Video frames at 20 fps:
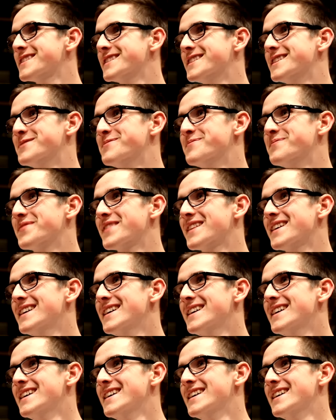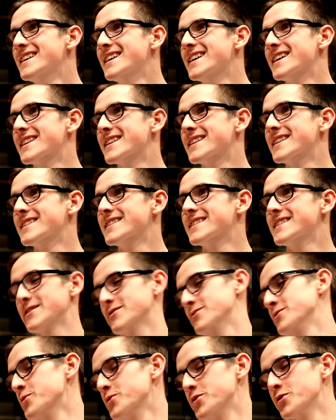And
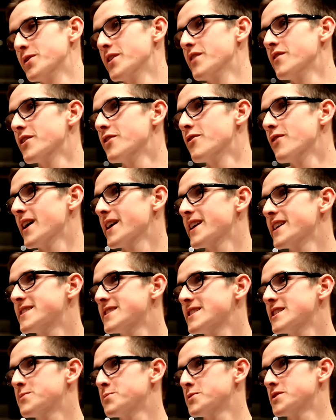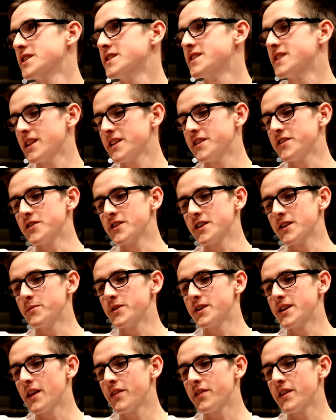you never know, like it's potentially talking,
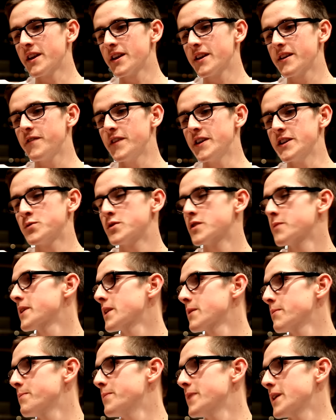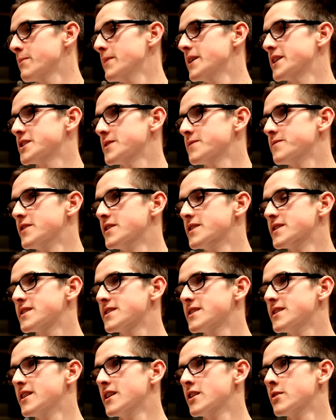but I think FaZe would have been a better matchup for
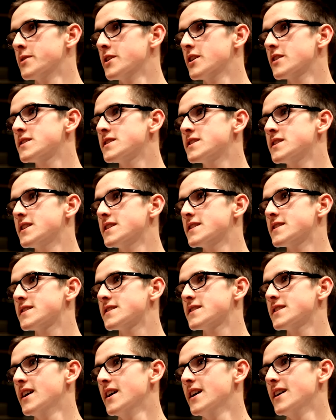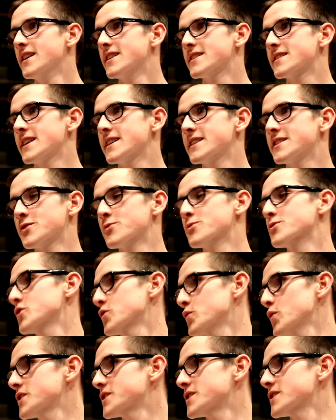us. Luminosity is like so
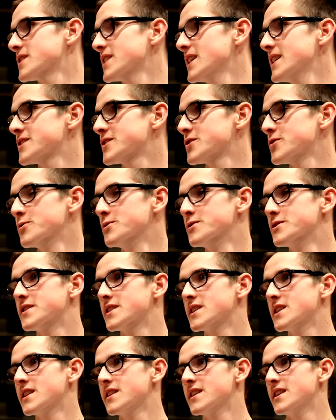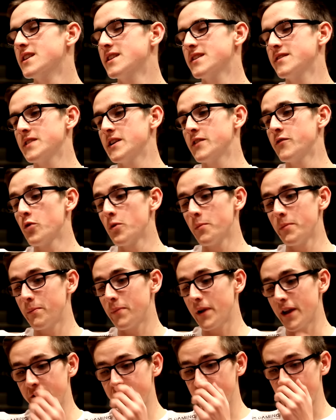structured, they're so good together. They have only
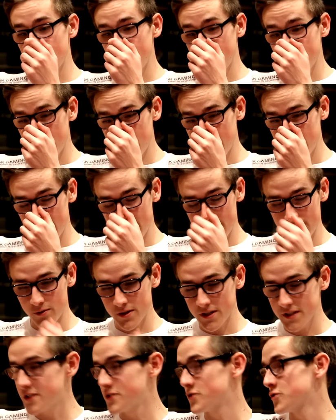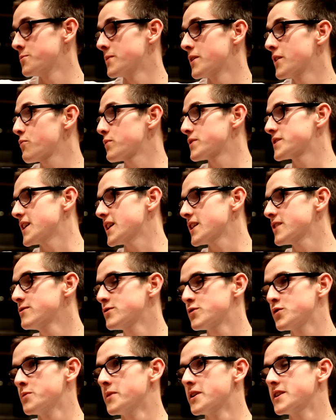been playing for like, I think, what is it, 2 months with
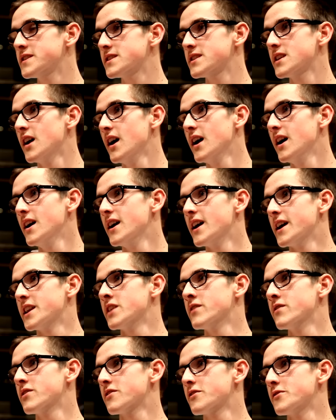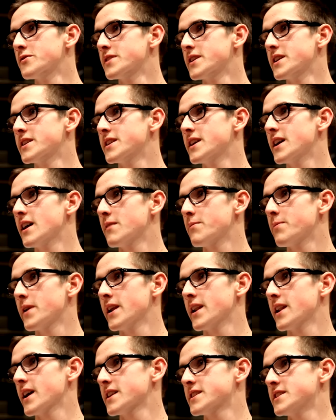Taco, 3 months, and even though they are
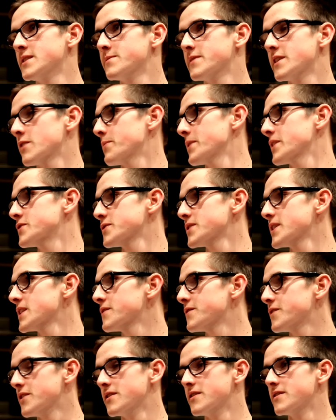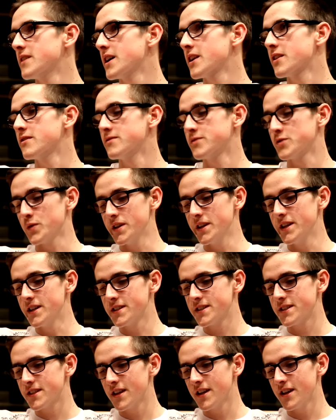playing like a team that have been together for, I don't know, 3
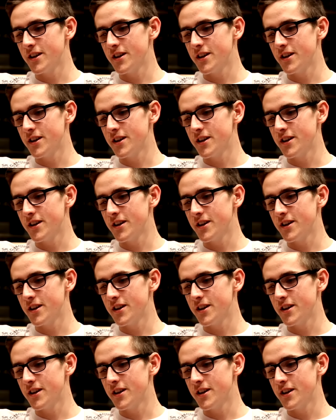years.